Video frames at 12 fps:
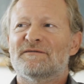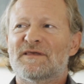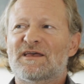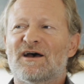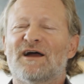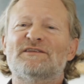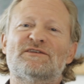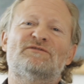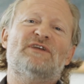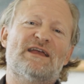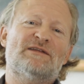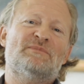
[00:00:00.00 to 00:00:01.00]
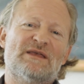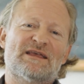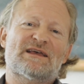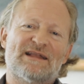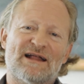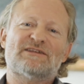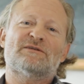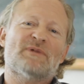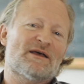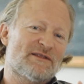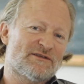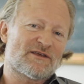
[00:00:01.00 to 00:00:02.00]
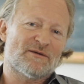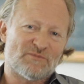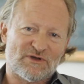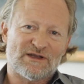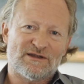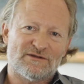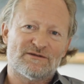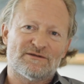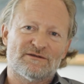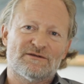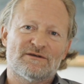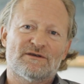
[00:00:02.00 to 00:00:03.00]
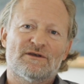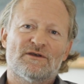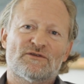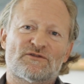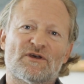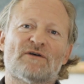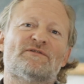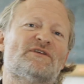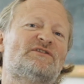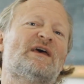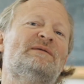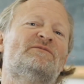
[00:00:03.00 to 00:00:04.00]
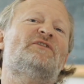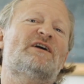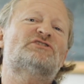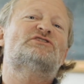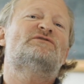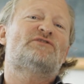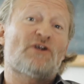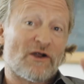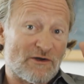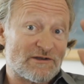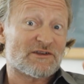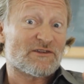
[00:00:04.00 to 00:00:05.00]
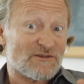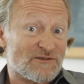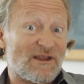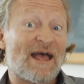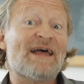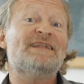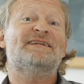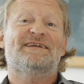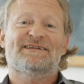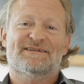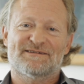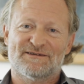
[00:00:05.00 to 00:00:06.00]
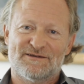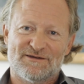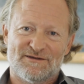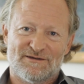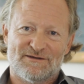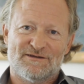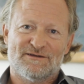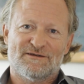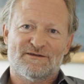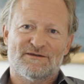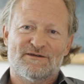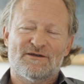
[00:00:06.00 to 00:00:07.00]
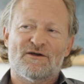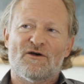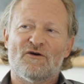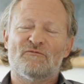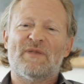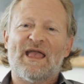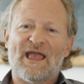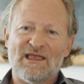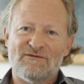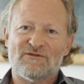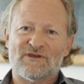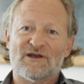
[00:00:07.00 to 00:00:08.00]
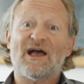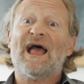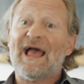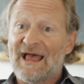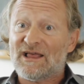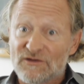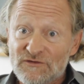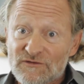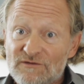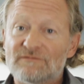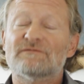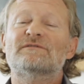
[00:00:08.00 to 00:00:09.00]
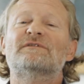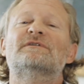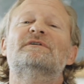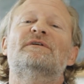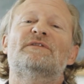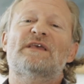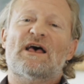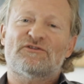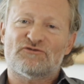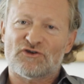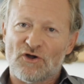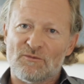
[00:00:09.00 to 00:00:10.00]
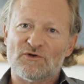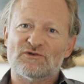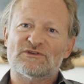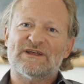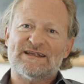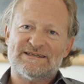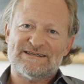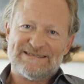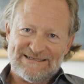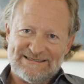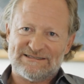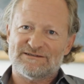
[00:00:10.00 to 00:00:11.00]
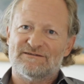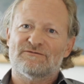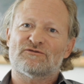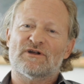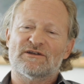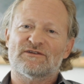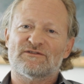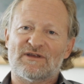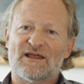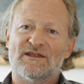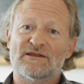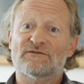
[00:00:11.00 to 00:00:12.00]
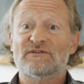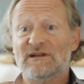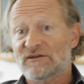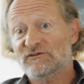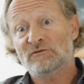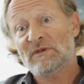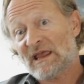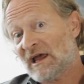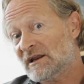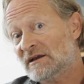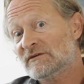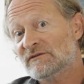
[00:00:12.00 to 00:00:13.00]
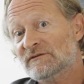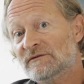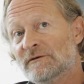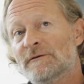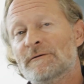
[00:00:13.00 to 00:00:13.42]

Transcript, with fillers: the kinds of data being collected by these companies serve the same function for our understanding of behavior as the astronomical data did for understanding of celestial mechanics?